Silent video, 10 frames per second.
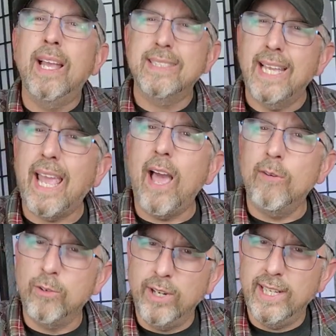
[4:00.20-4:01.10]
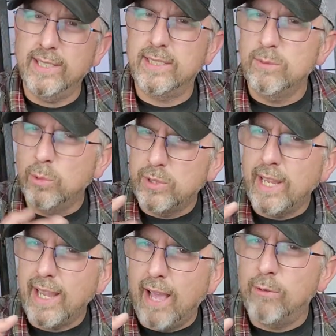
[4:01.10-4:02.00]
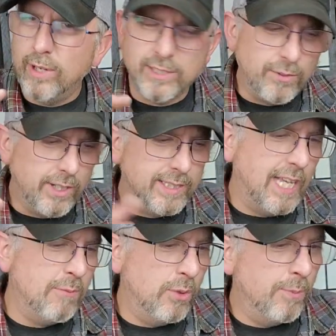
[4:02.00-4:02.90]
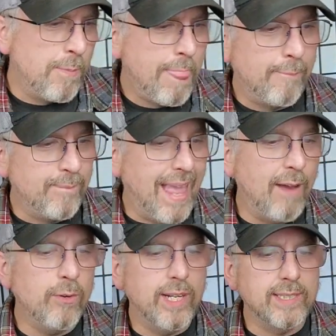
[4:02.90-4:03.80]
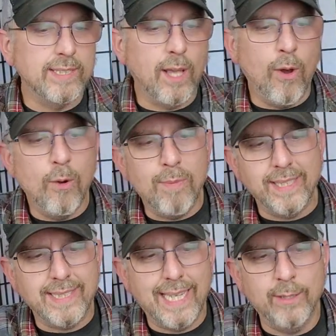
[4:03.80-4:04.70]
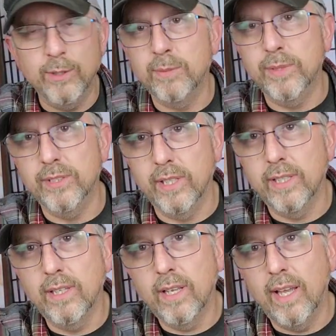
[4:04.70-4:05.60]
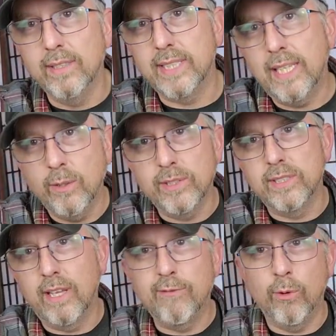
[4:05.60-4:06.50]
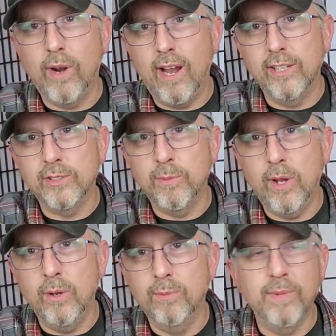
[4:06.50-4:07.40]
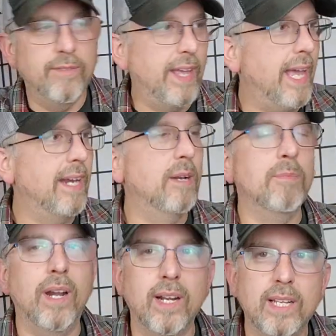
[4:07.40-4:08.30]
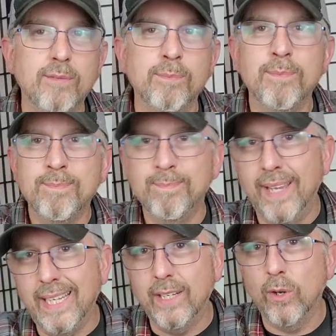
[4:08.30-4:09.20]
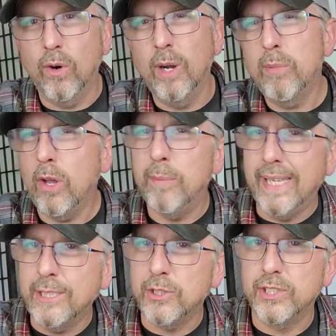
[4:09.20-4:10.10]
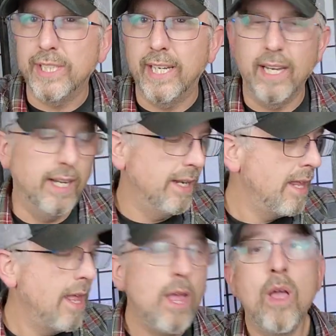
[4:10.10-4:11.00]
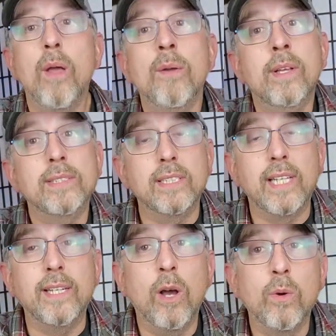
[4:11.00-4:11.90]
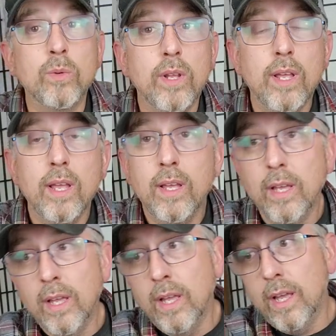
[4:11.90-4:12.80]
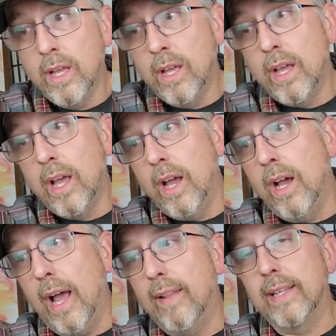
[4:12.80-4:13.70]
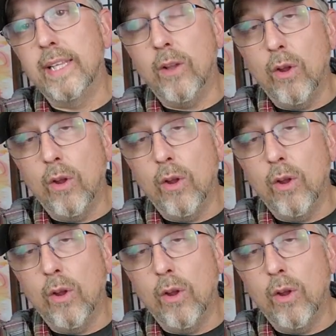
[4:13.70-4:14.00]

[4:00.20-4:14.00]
Say Alvarez. We'll take Alvarez for an example. Alvarez is owned by St. Louis Music, and St. Louis is like 4 hours from home. If they had an American-made guitar, I'd probably be interested in it. Since they don't, I like